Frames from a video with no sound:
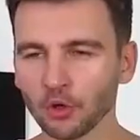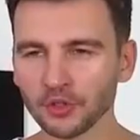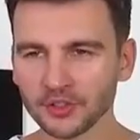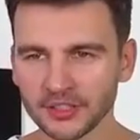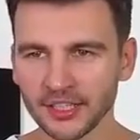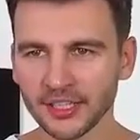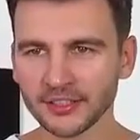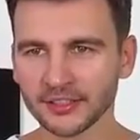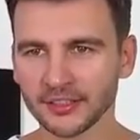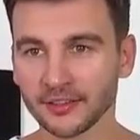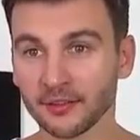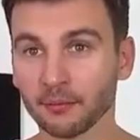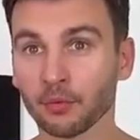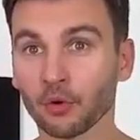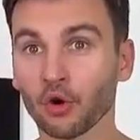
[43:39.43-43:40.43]
Before the
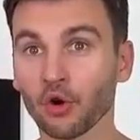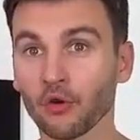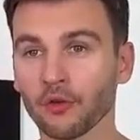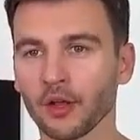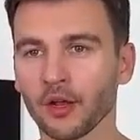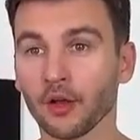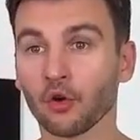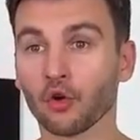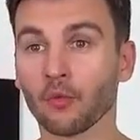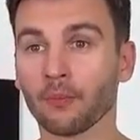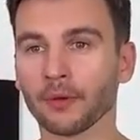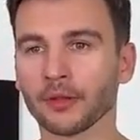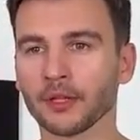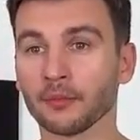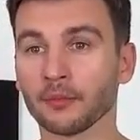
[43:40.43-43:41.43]
techniques, the eyebrows
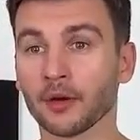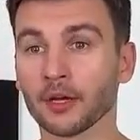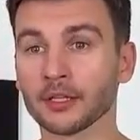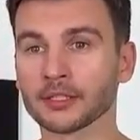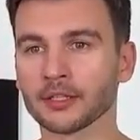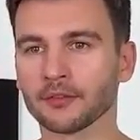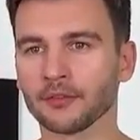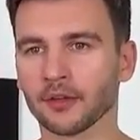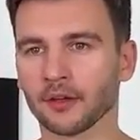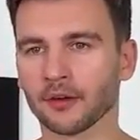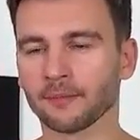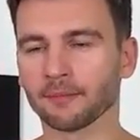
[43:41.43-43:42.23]
easily lift upwards.